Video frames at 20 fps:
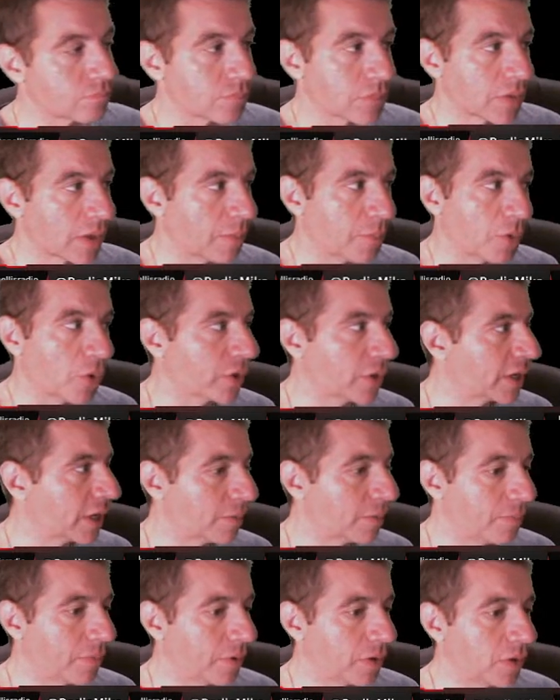I'm only
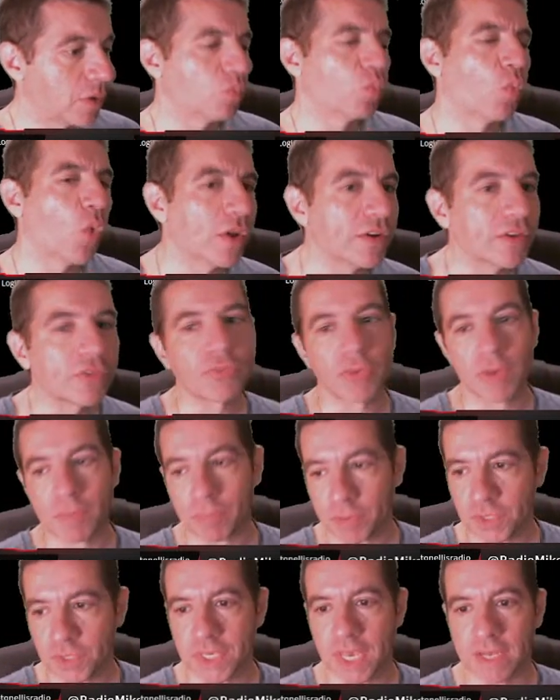going to 1 to
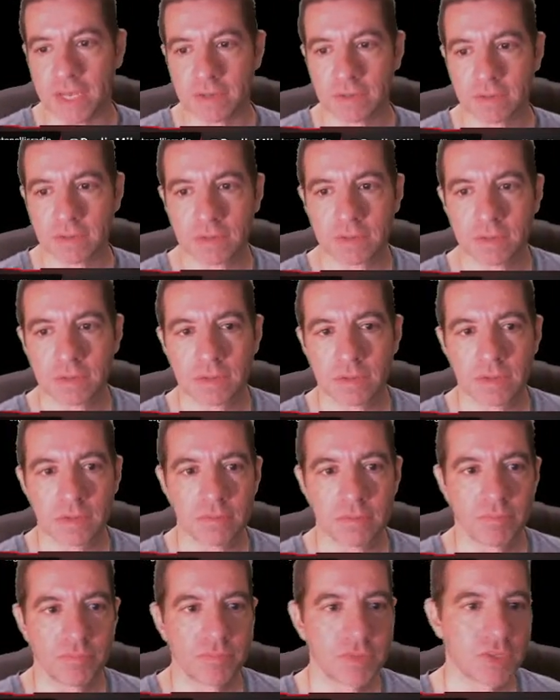3%.
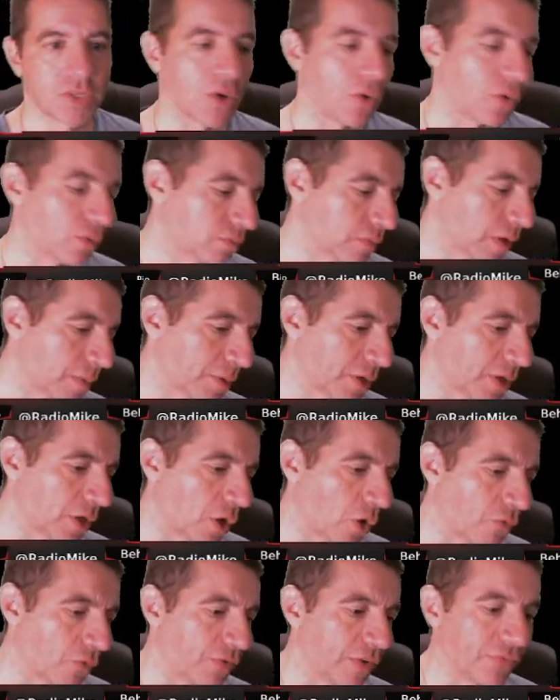So I'm going to
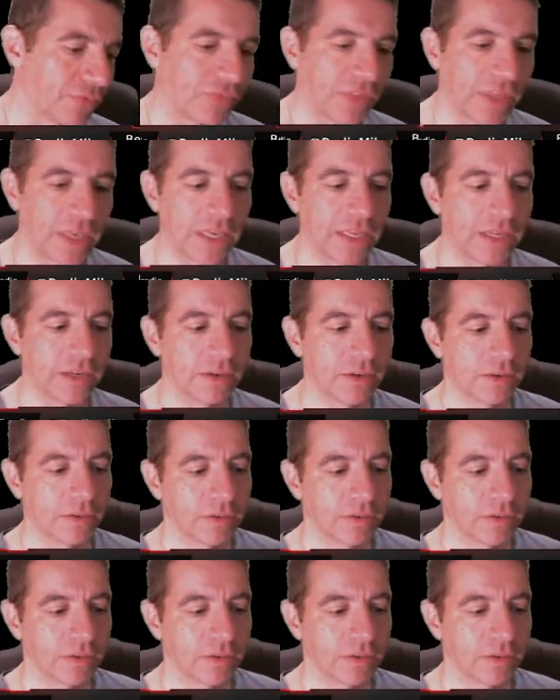go 15